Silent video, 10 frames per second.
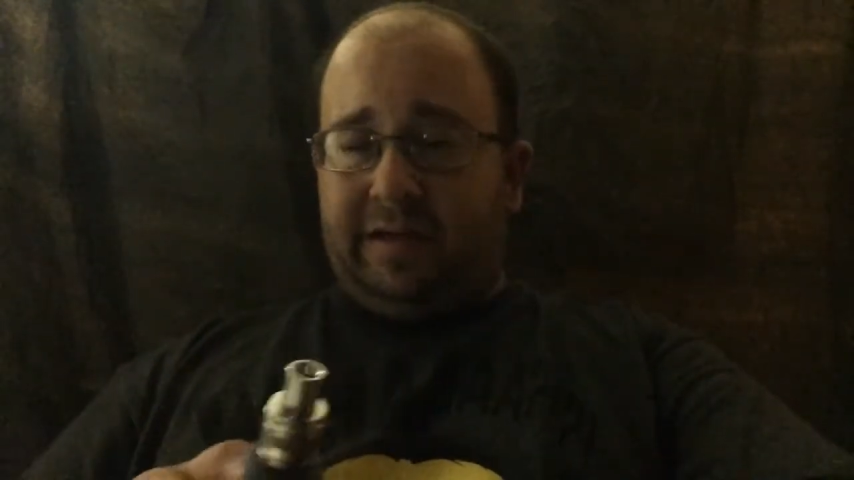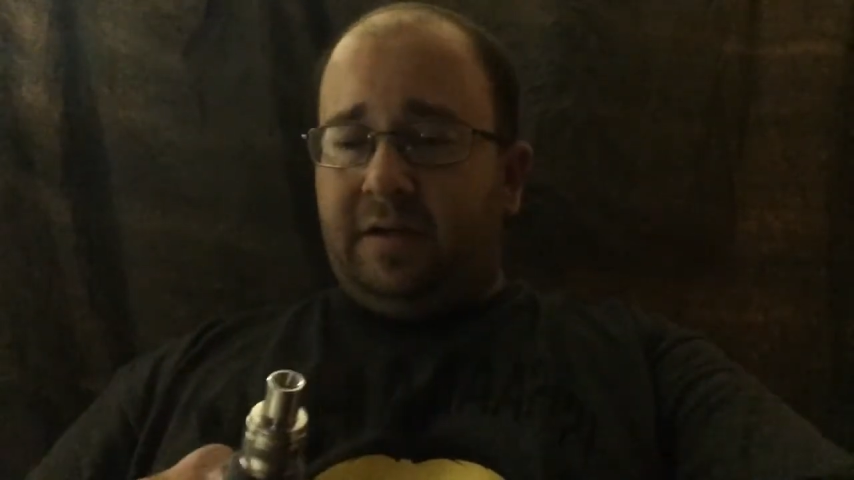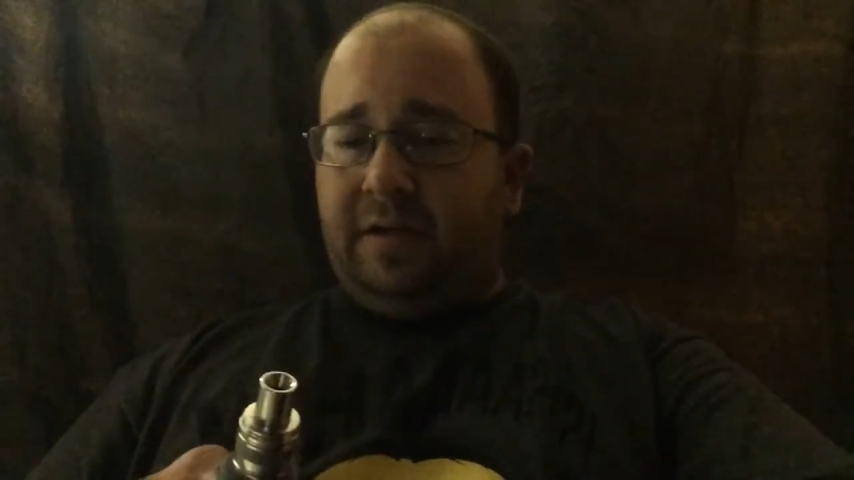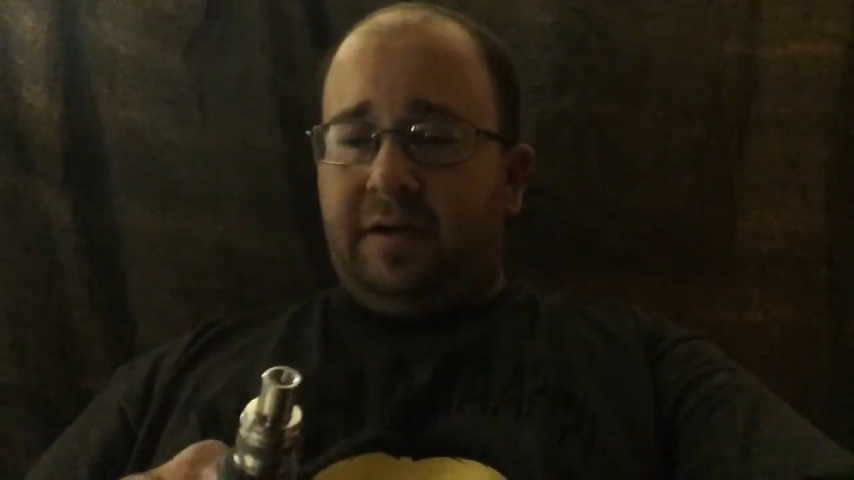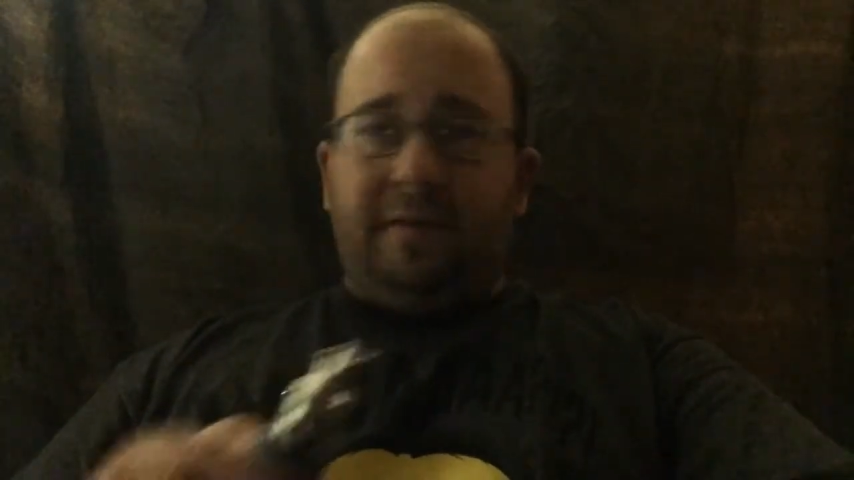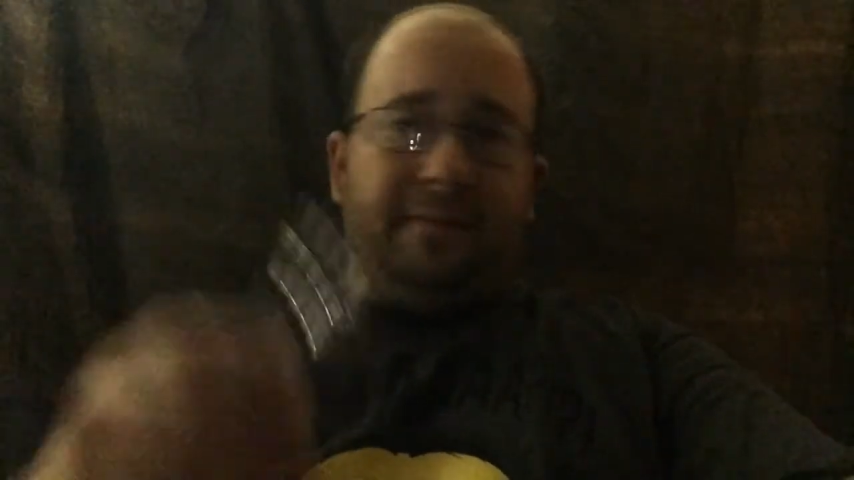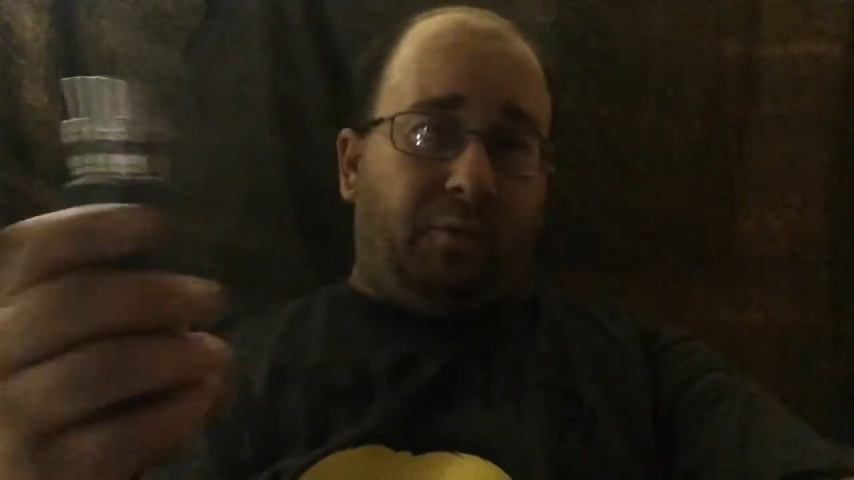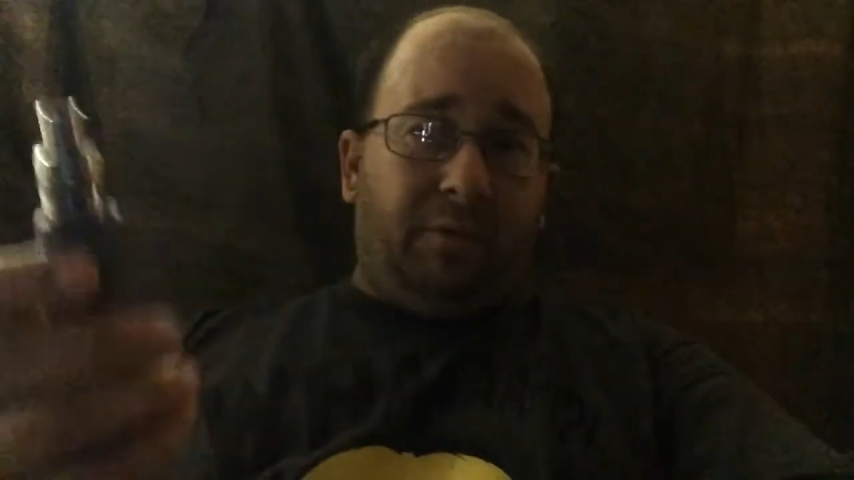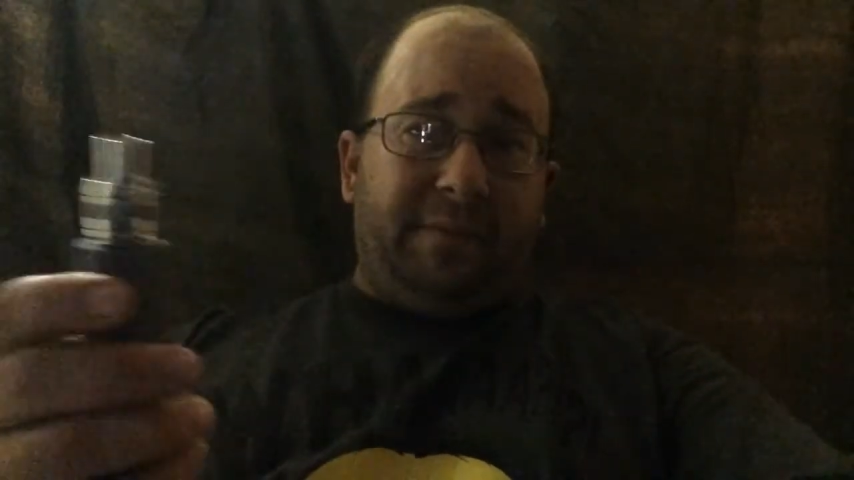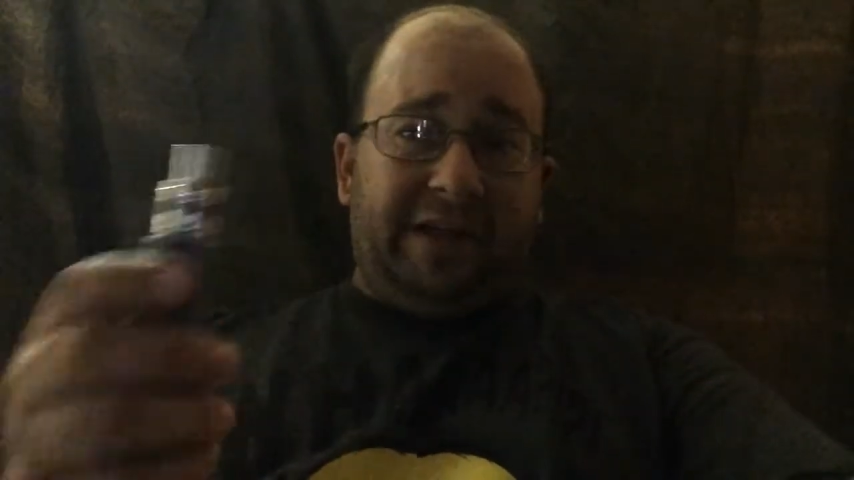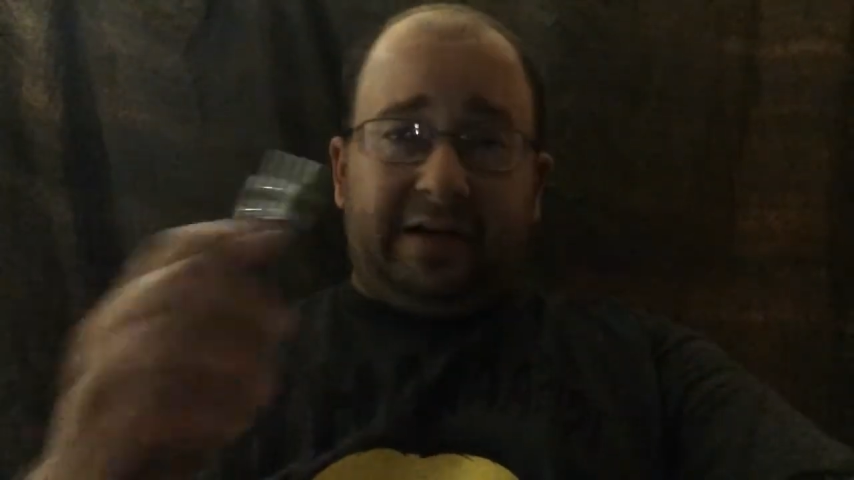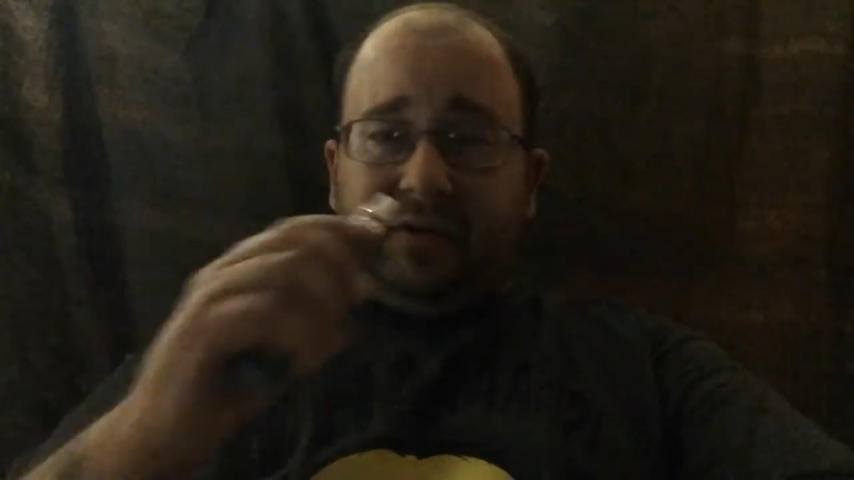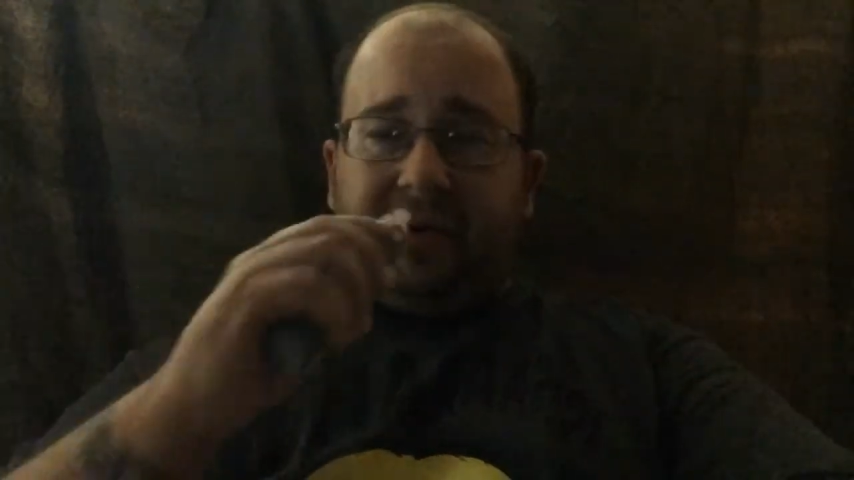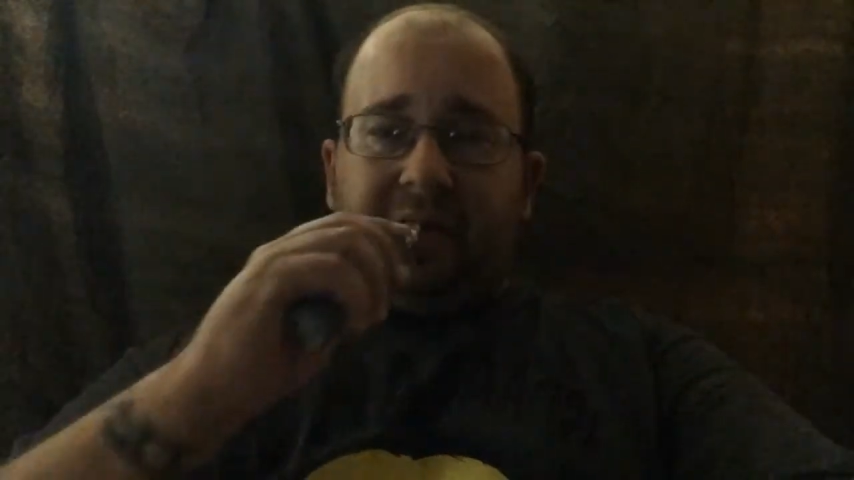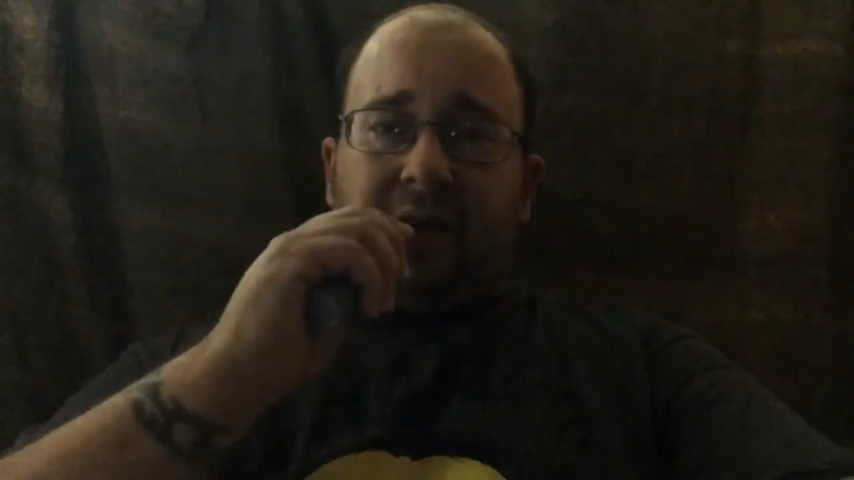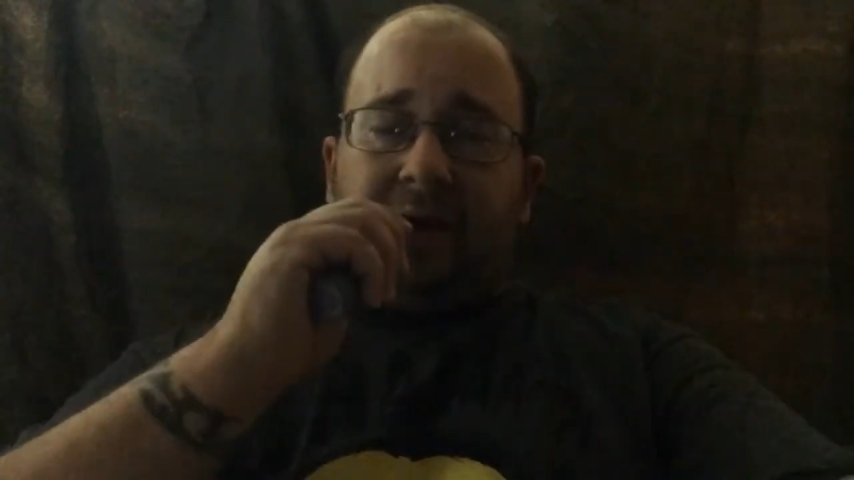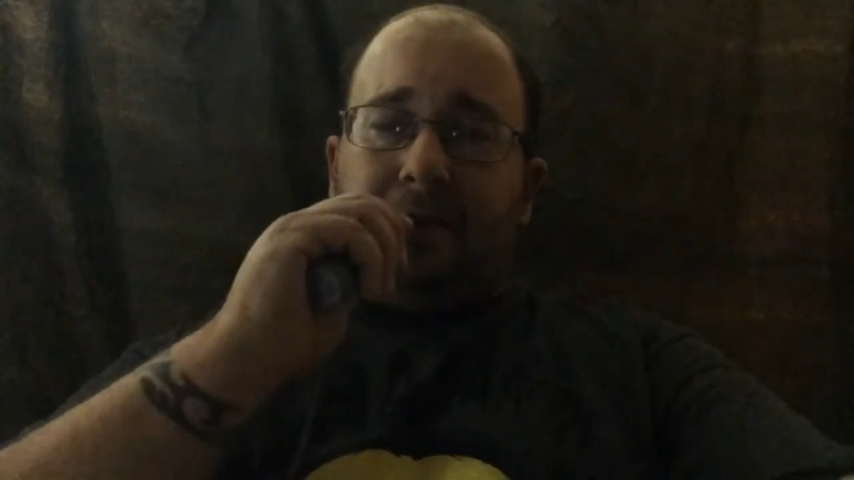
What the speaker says: for me kind of thing.